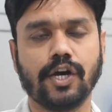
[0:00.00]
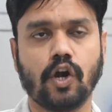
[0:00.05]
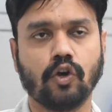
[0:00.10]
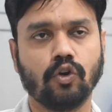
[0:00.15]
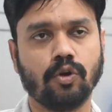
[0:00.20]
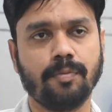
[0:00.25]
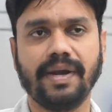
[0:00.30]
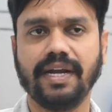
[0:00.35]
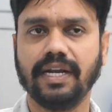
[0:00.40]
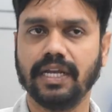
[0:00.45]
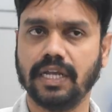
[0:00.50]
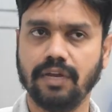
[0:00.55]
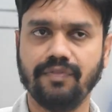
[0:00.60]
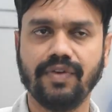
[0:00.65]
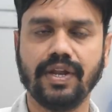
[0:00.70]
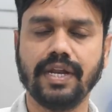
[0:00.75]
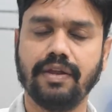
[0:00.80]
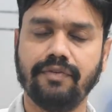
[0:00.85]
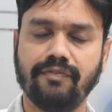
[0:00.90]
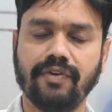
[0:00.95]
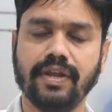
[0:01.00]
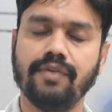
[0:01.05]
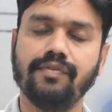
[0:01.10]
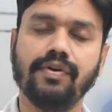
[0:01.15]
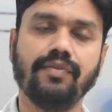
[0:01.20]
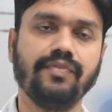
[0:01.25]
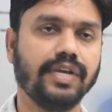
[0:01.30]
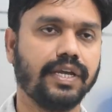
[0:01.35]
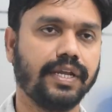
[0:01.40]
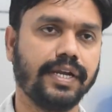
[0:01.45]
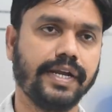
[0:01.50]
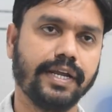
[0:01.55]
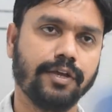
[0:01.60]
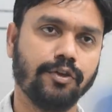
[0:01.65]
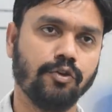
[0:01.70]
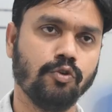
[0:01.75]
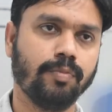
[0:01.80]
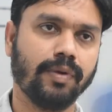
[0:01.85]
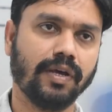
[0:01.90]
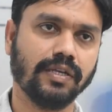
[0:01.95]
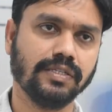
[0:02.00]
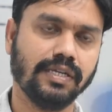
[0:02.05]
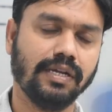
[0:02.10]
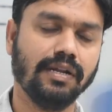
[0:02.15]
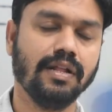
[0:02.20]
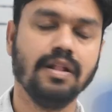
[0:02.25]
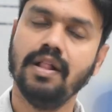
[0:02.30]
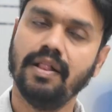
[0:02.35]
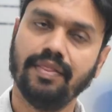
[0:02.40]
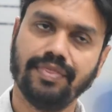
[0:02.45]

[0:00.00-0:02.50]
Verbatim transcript: automatically whenever we create a queue processor.